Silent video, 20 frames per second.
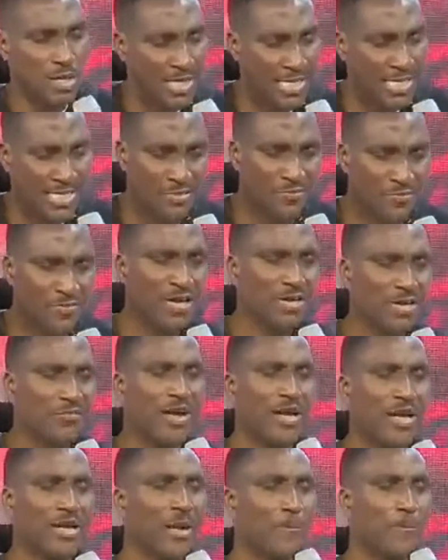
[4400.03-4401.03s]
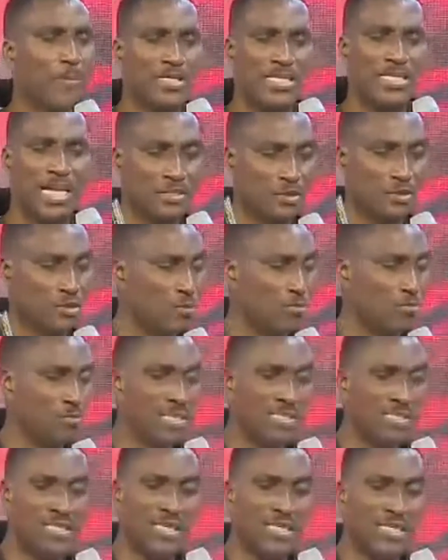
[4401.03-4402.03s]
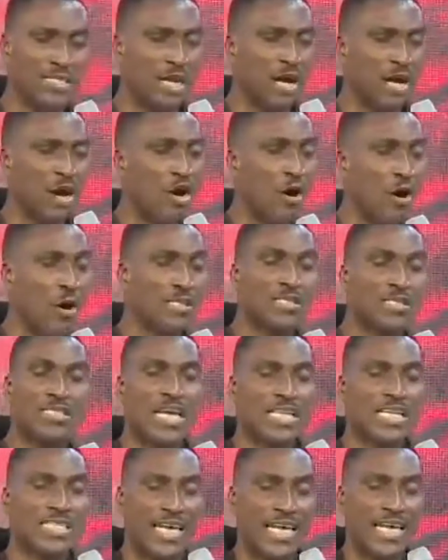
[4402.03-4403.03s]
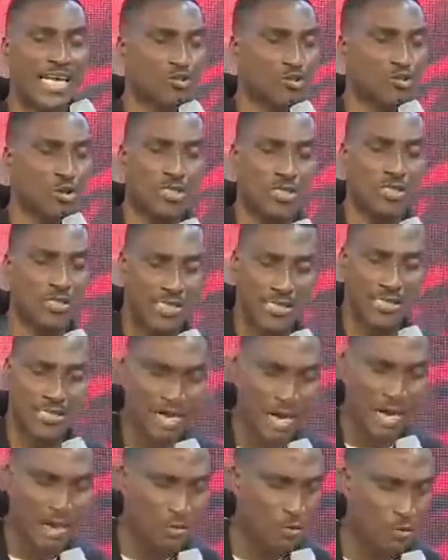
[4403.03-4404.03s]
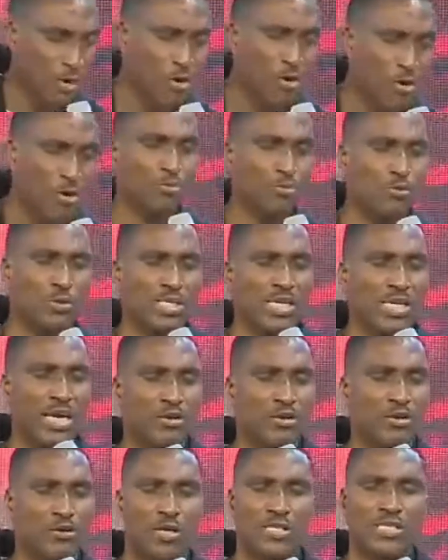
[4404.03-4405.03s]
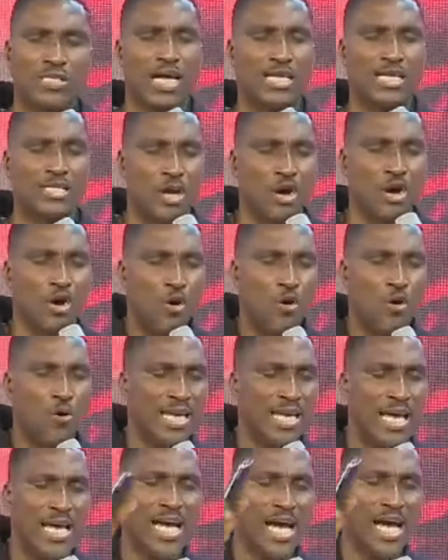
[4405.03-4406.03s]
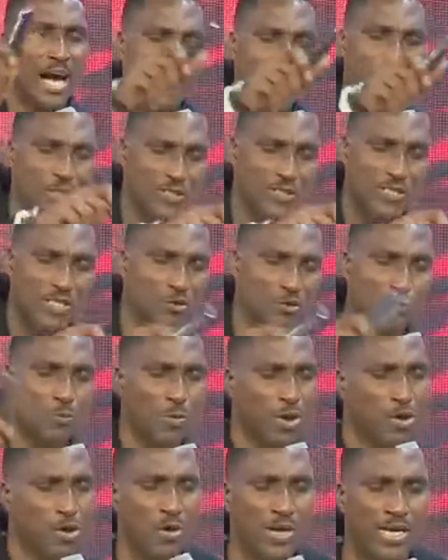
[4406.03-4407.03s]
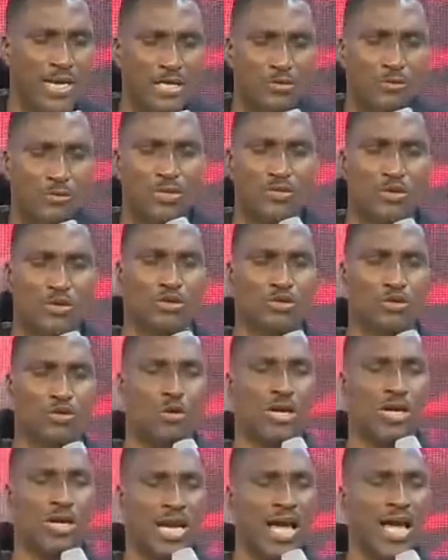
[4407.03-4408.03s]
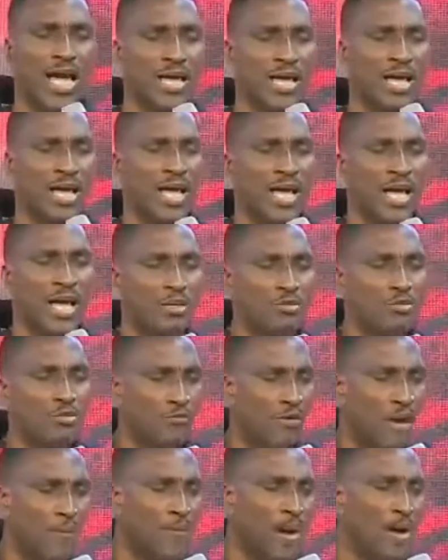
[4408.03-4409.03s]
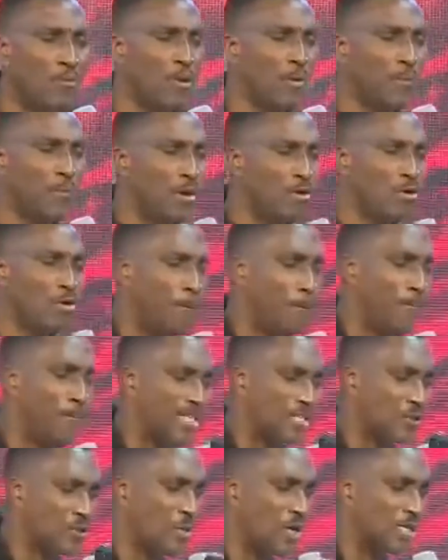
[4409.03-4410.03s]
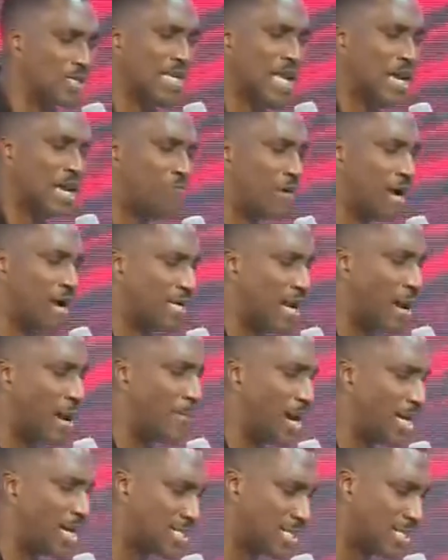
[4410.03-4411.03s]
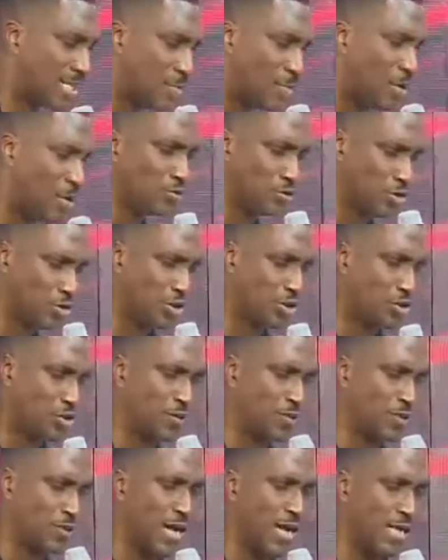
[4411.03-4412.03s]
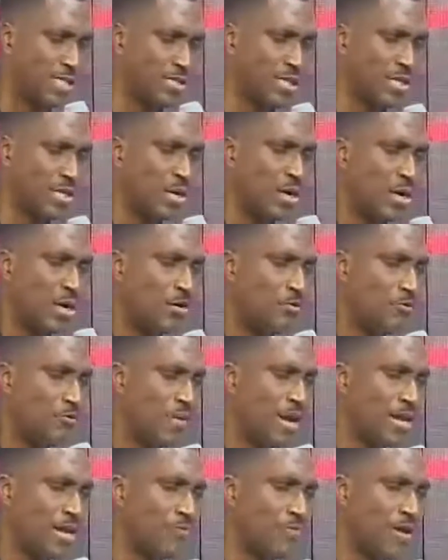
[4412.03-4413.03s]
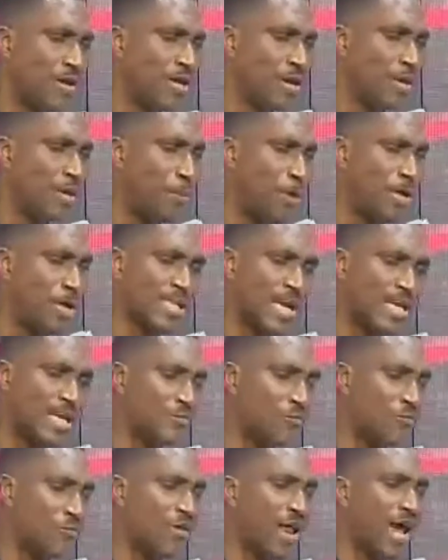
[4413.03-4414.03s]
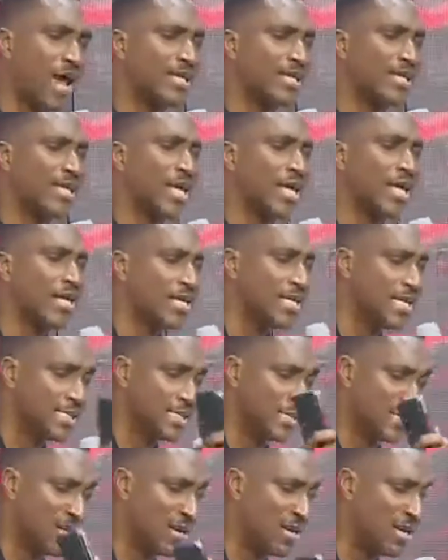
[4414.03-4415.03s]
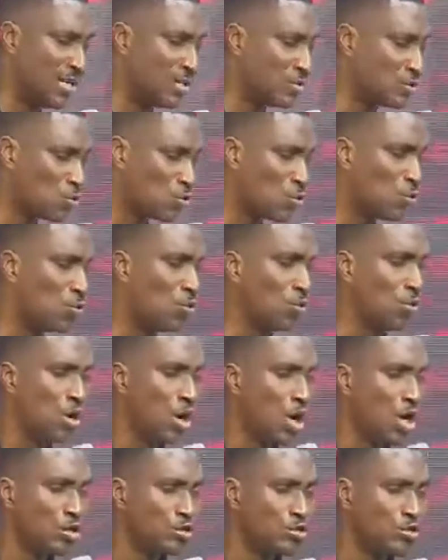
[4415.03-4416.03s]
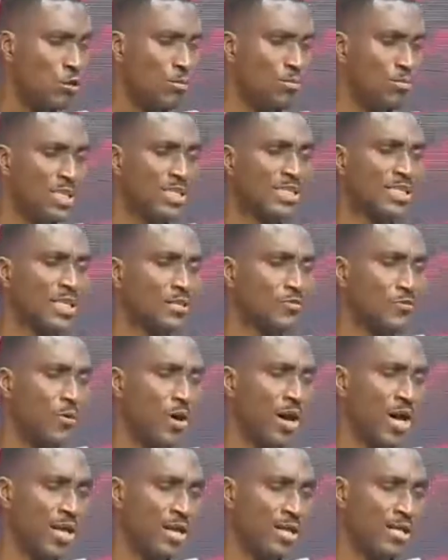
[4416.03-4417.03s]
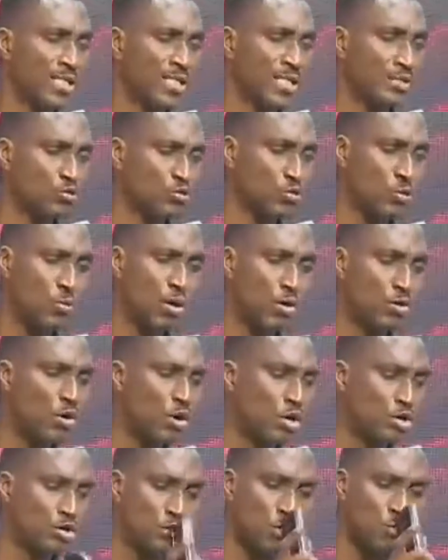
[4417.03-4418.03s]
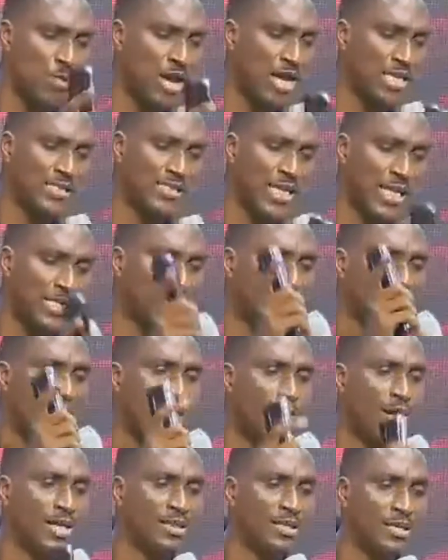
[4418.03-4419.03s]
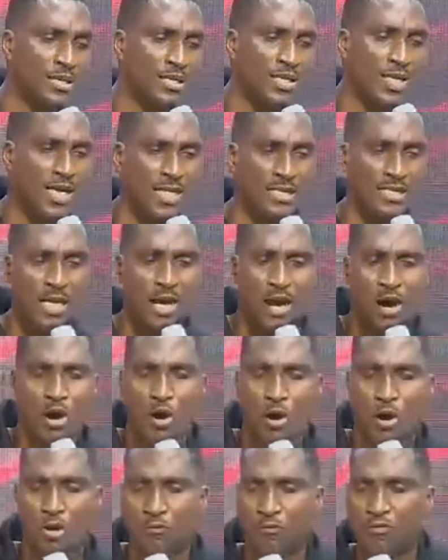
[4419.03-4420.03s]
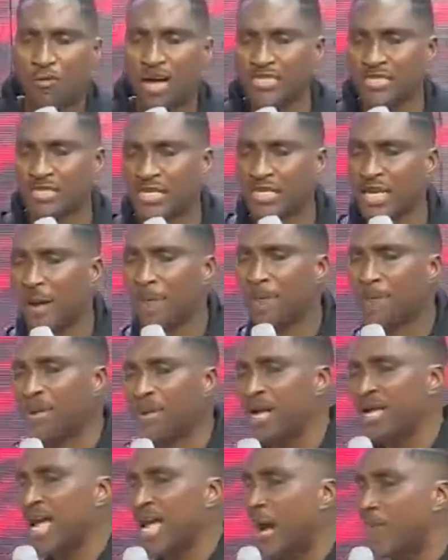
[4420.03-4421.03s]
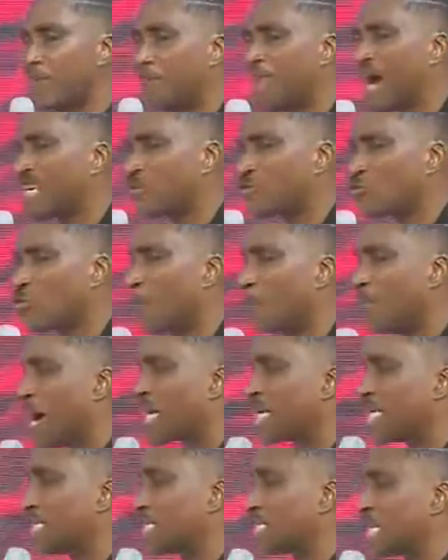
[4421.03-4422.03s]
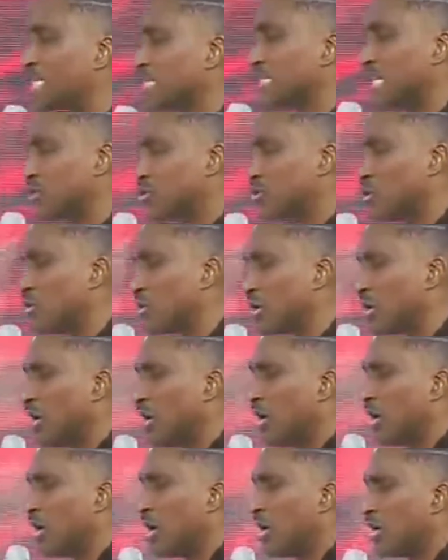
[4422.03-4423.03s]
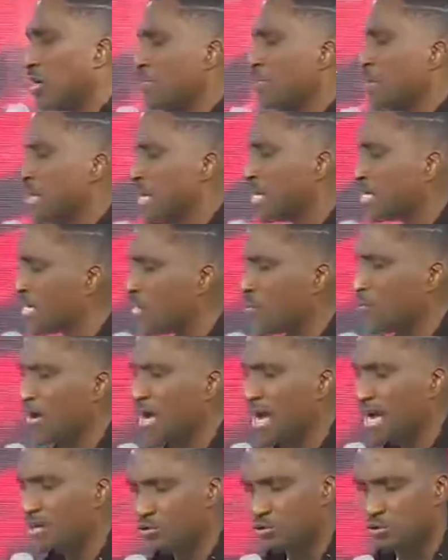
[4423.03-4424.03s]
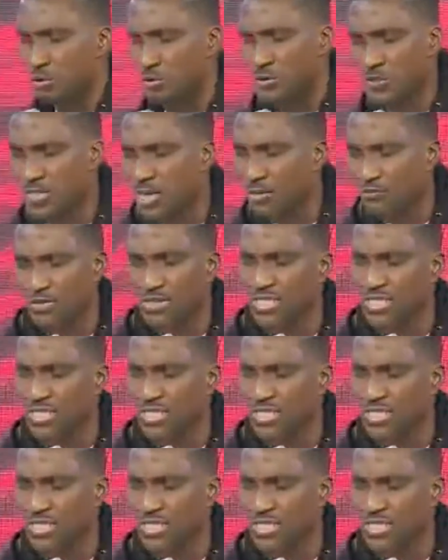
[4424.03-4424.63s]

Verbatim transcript: it's very, very important. Don't miss it. All satellite churches in town will come to the headquarters. Only campuses will connect with us online. November will be your best month ever in the mighty name of Jesus Christ. Very, very important. Friday is healing school. Don't miss it for anything. Tomorrow also, we are starting our three days of fasting and prayer, back-to-back intercession. Immediately, we are through seven